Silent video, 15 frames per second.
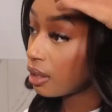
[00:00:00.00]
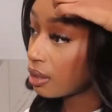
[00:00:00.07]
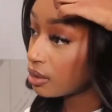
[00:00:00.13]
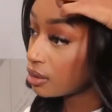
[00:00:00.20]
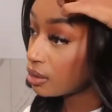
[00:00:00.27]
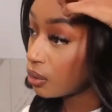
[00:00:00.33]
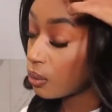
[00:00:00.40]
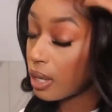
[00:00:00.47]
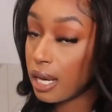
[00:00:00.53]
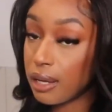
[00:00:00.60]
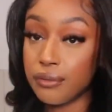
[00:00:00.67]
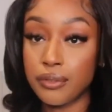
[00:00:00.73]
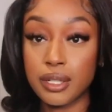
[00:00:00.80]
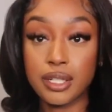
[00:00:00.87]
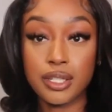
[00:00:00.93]
guys, so I
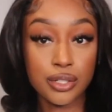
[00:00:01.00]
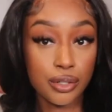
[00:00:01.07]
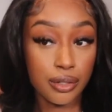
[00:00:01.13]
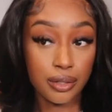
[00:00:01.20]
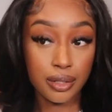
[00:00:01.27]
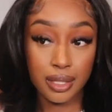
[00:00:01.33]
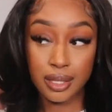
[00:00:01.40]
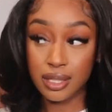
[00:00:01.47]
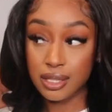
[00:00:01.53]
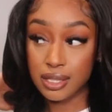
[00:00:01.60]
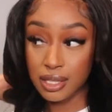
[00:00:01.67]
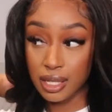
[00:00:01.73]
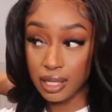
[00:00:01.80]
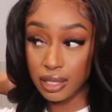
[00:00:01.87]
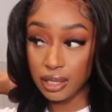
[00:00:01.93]
finished curling
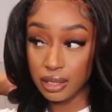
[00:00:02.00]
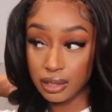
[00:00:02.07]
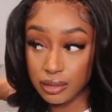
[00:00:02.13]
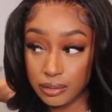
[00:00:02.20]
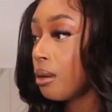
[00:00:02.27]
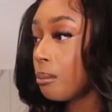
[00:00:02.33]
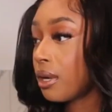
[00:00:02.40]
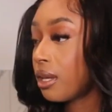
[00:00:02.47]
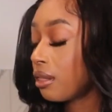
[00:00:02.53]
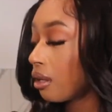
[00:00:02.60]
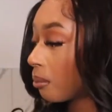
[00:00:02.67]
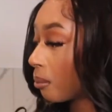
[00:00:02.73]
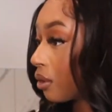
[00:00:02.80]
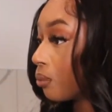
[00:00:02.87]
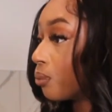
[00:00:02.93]
this side, but I
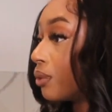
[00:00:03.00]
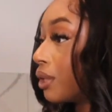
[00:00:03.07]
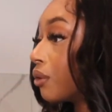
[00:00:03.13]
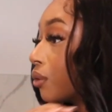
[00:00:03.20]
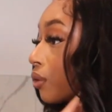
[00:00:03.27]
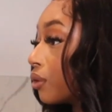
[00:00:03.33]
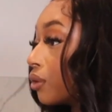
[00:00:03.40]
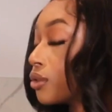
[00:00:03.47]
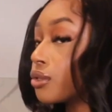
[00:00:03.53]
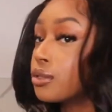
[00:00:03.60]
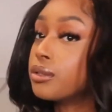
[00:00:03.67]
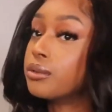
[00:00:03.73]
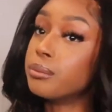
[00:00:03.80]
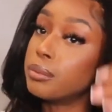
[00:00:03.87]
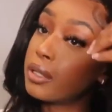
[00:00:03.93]
think I'm gonna re-curl certain